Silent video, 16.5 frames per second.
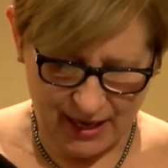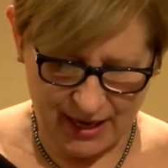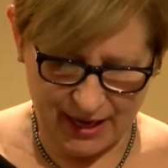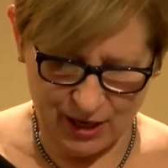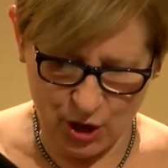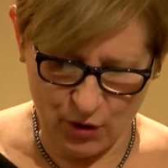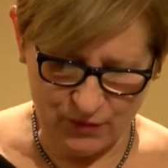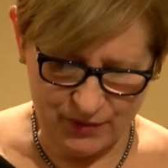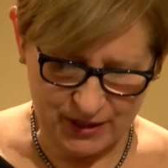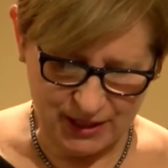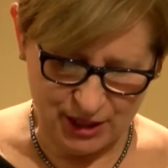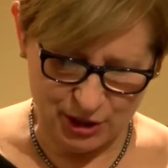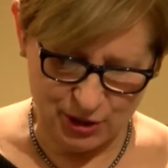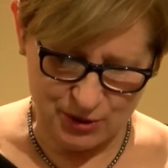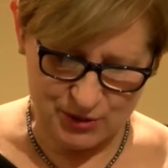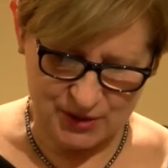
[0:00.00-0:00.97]
And over the
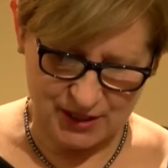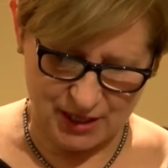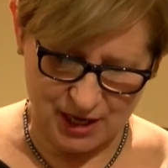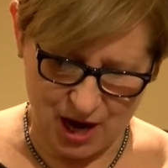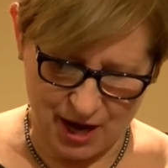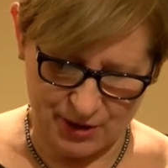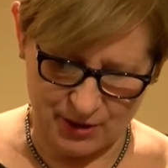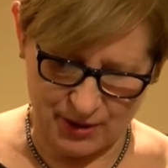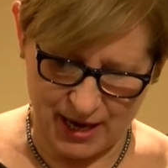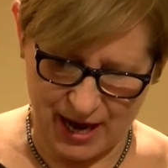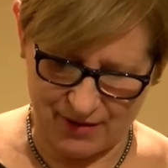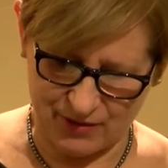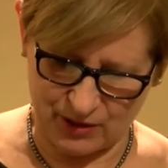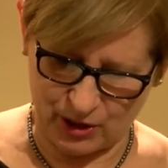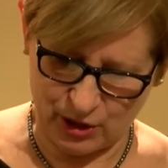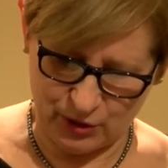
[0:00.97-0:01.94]
years, the honored
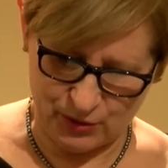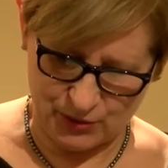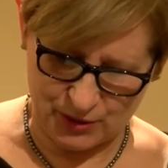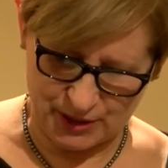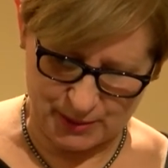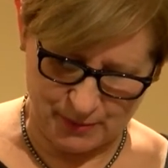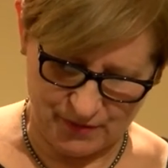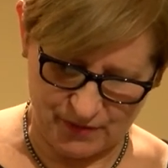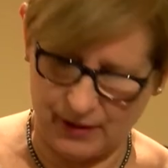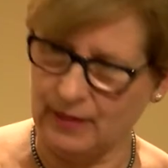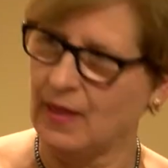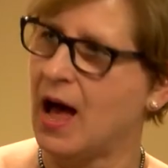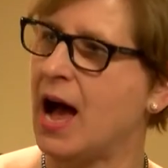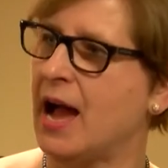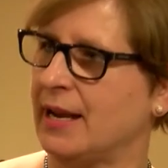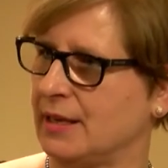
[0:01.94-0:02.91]
have included some of the
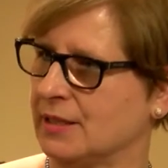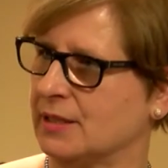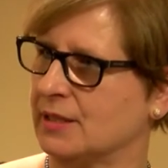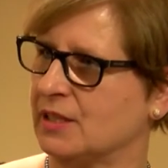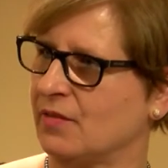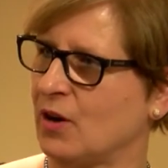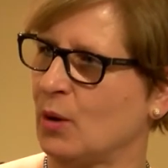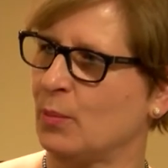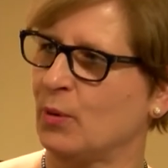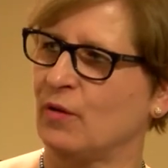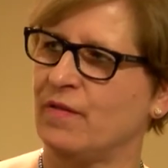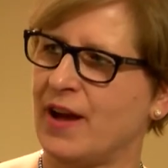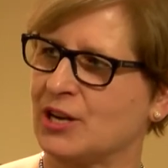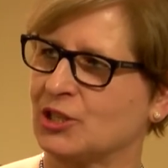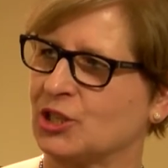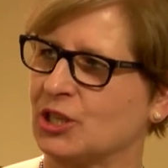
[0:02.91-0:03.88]
lions of our
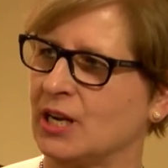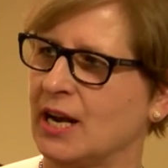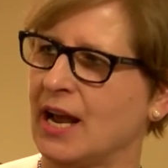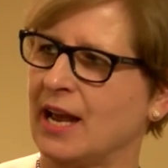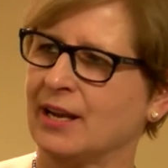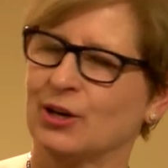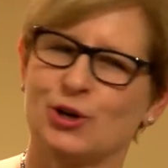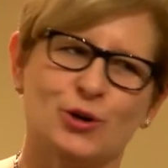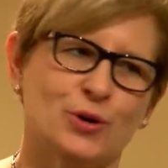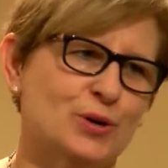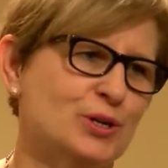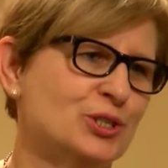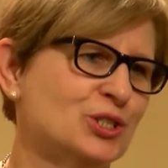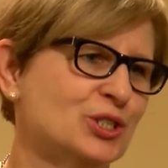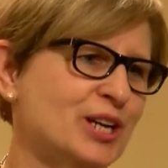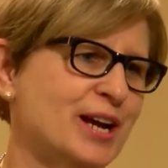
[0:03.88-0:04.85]
profession, and I
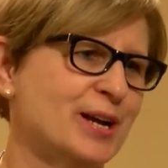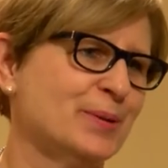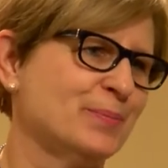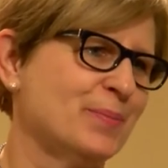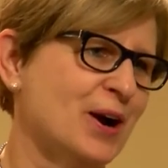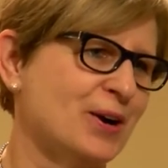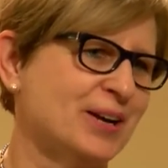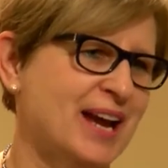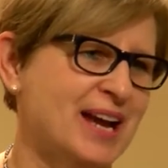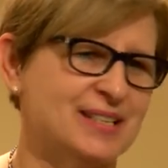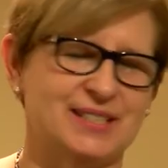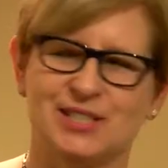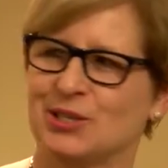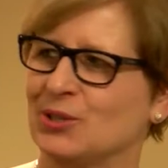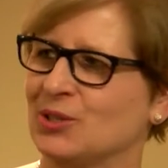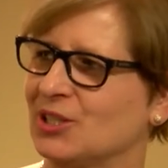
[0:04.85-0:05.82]
encourage um, our
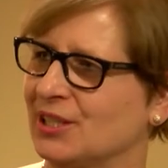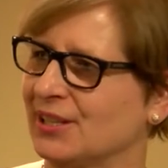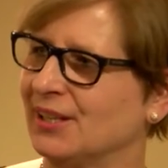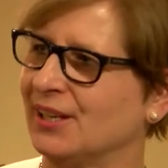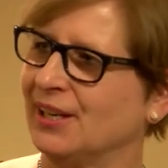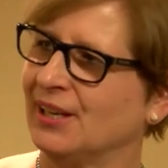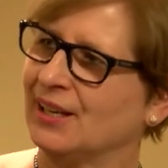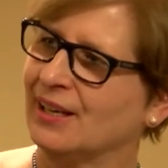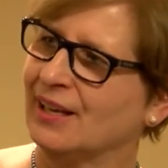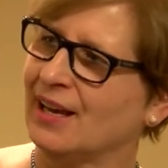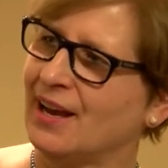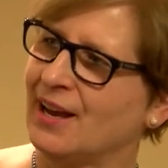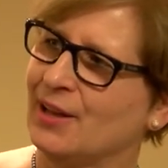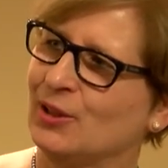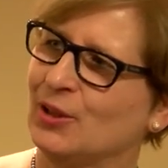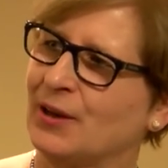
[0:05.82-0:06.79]
guests here to
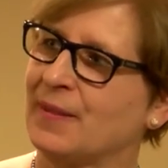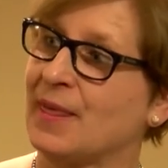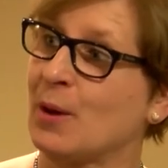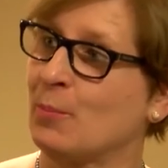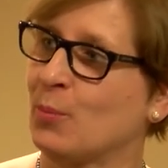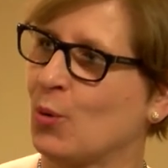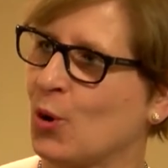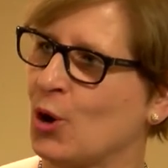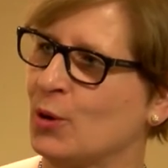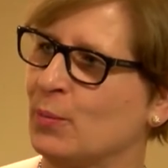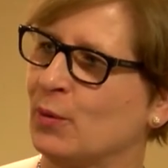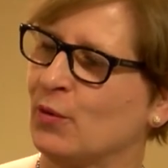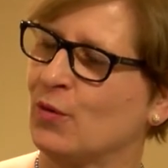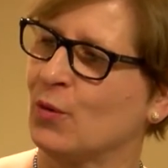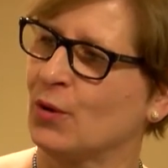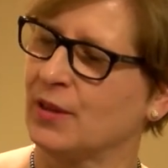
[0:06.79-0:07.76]
uh, look at that board
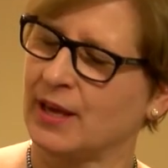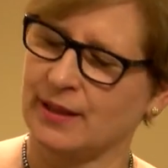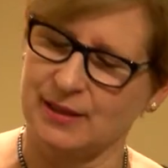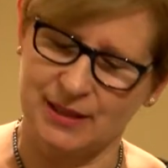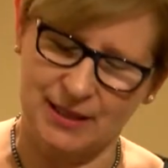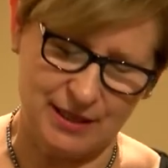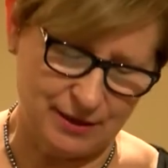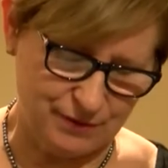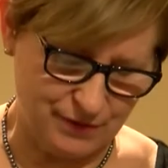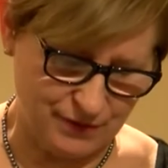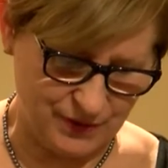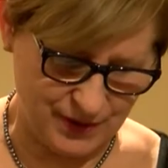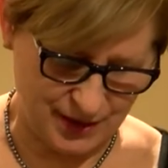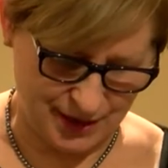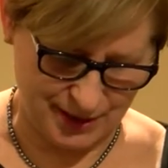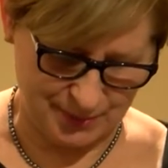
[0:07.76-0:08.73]
before they leave
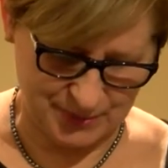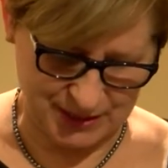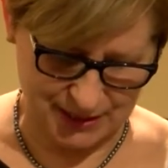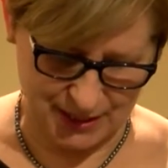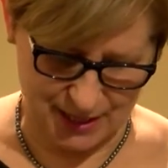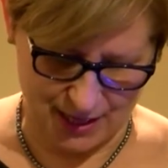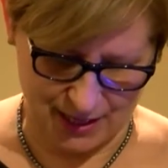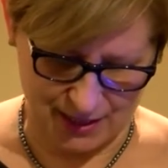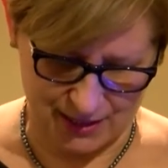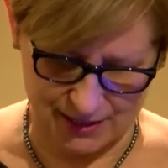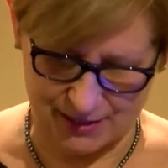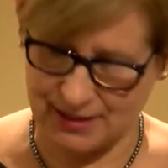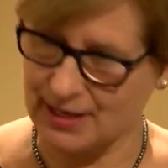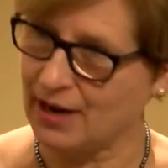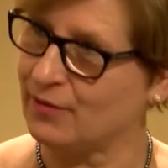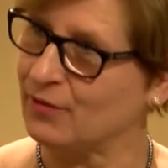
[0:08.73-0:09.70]
um, tonight.
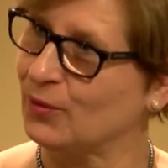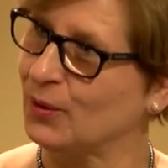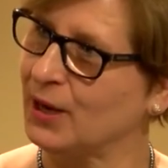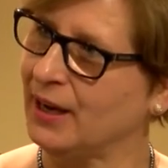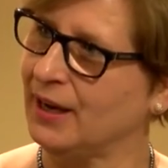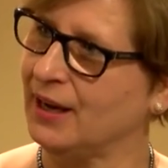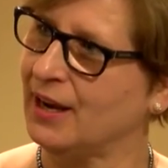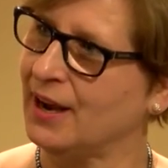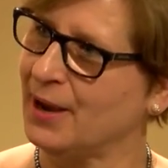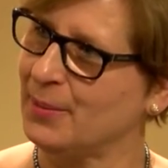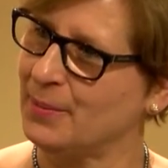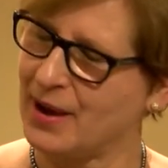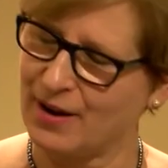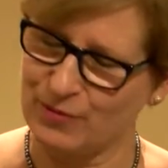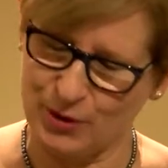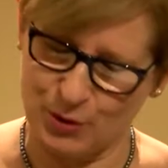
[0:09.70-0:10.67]
It's every,
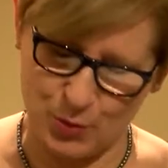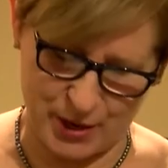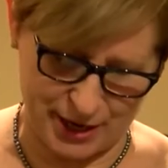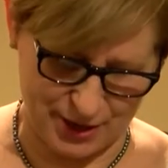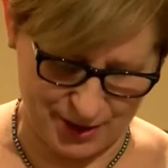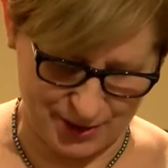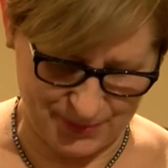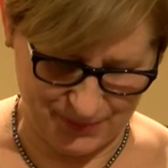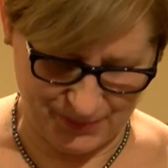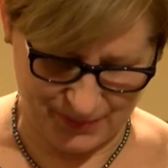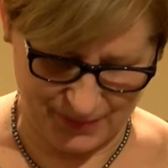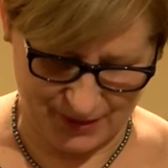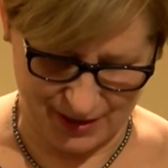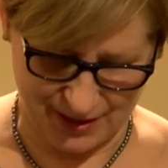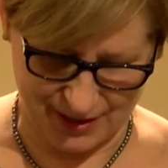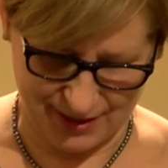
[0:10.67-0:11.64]
um, every winner
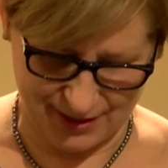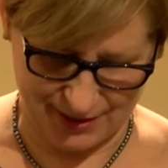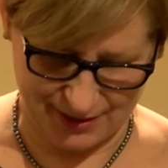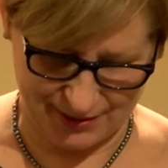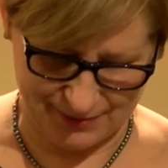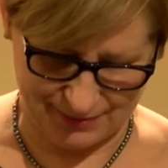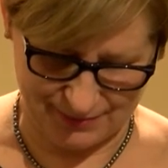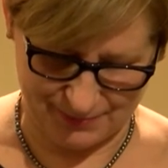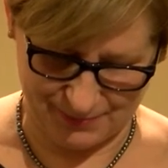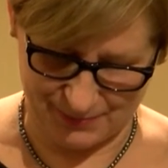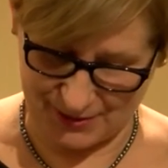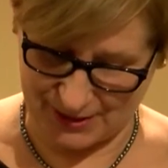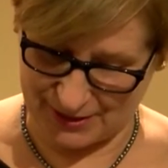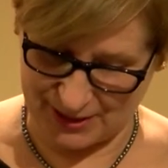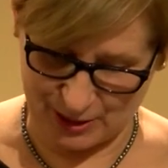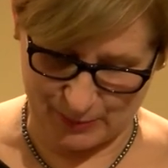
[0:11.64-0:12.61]
uh,
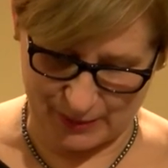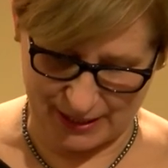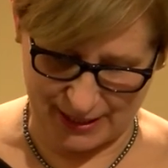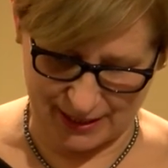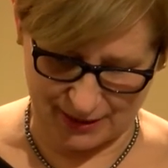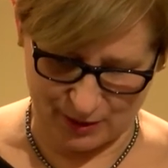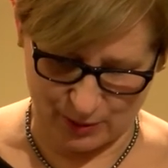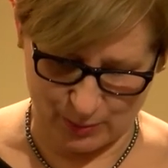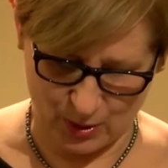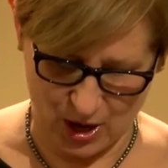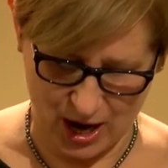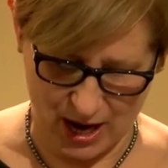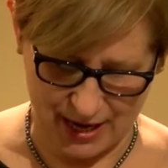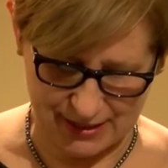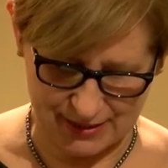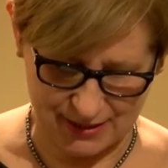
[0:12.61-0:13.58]
since the beginning of the
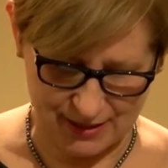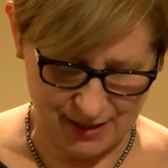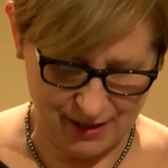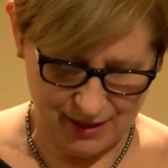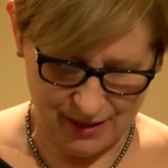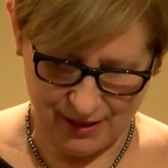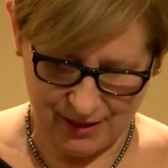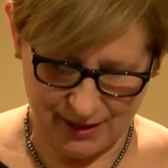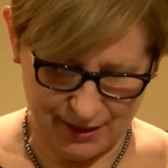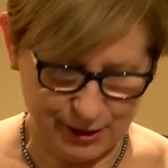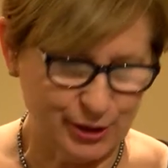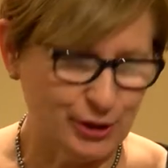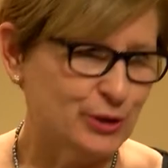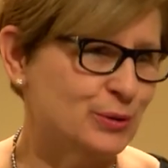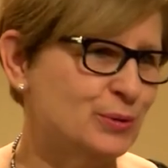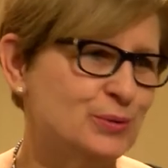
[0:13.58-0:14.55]
prize. It
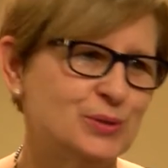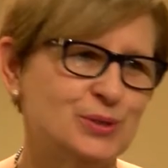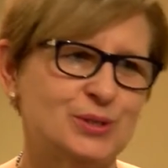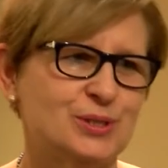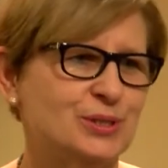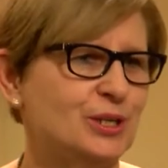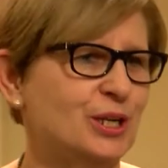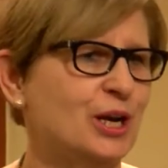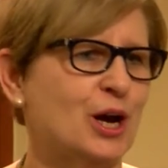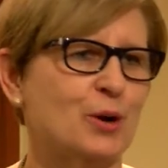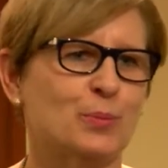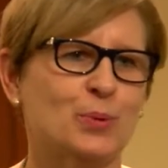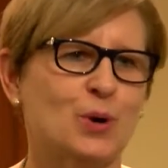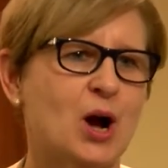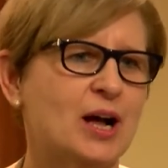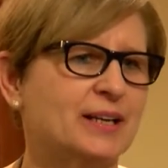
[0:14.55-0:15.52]
includes, you know,
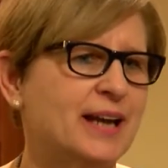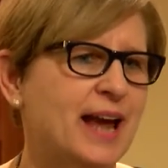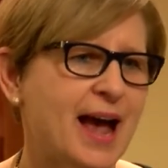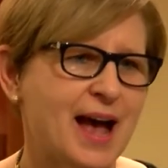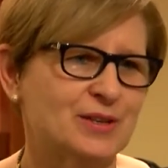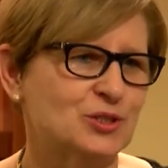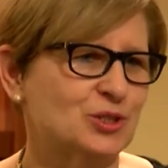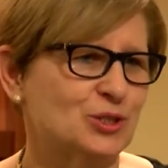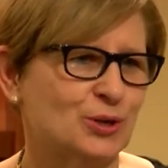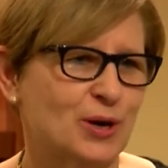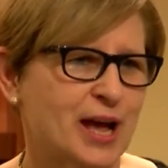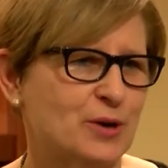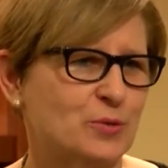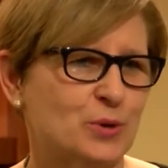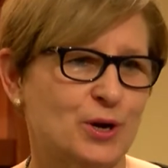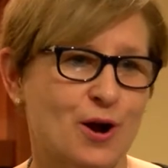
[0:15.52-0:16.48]
broadcaster
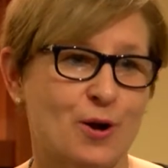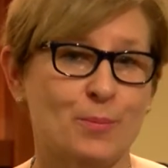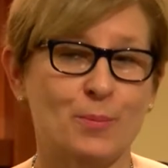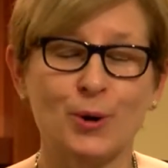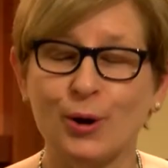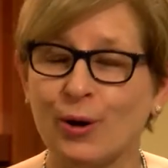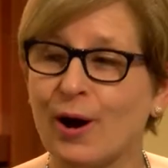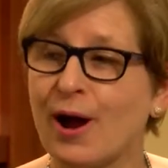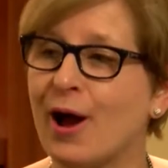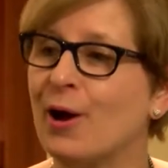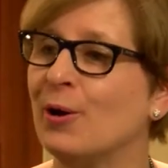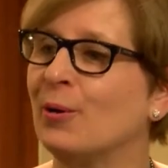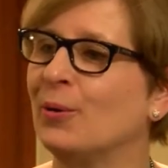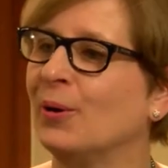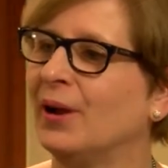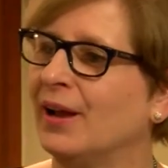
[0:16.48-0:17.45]
Edward R.
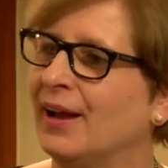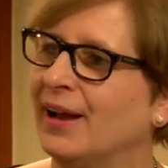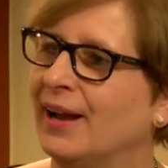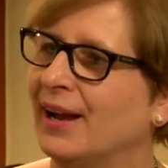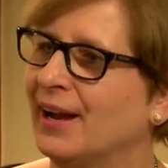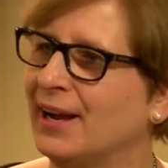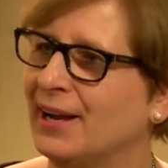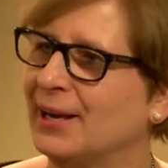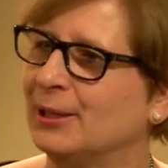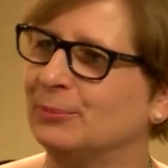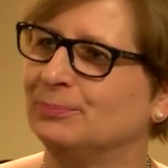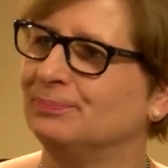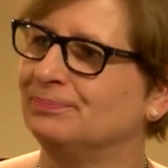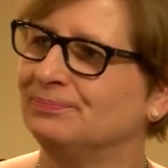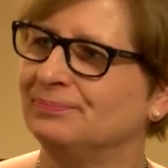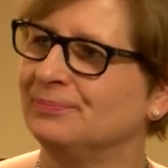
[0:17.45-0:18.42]
Murrow,
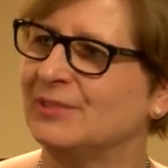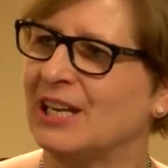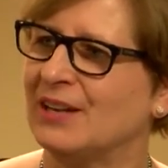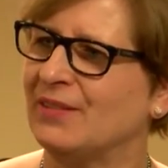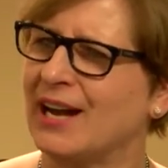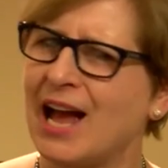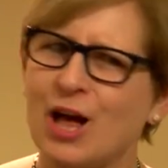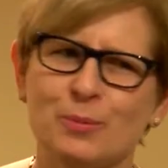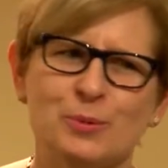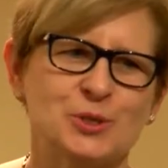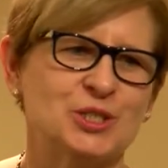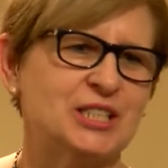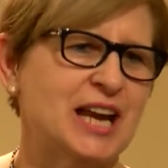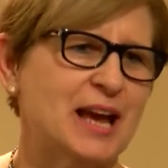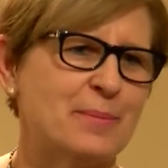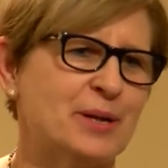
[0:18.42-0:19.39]
um, David
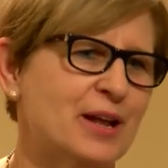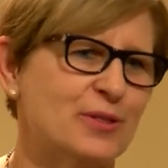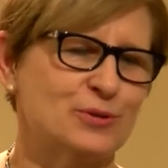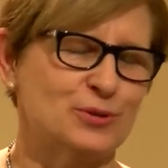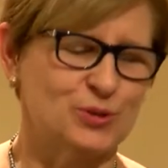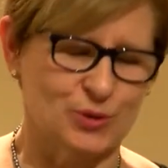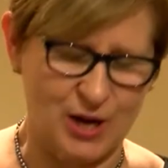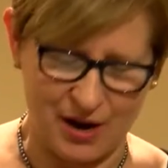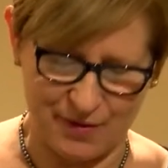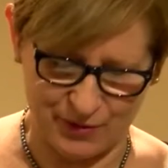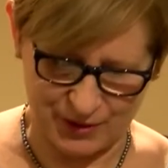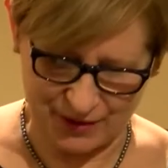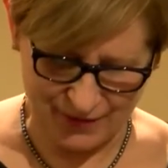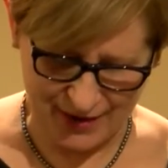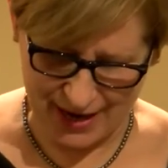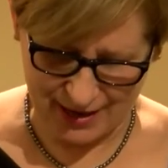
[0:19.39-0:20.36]
Halberstam, and others who
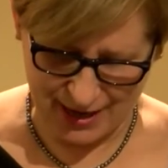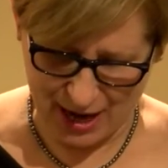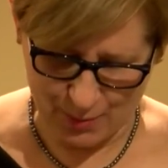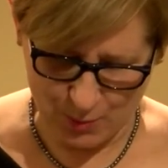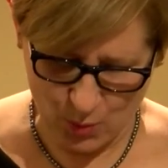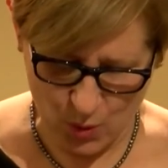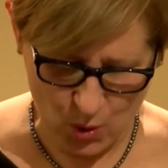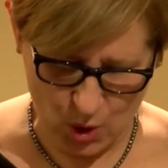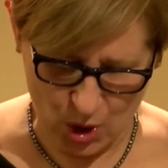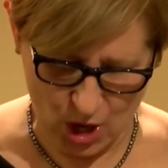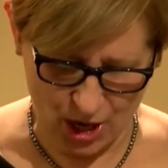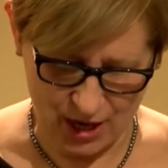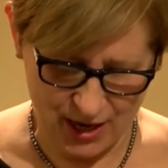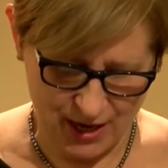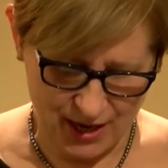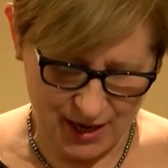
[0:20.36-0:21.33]
covered the Vietnam
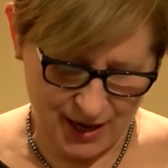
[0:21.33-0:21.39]
War.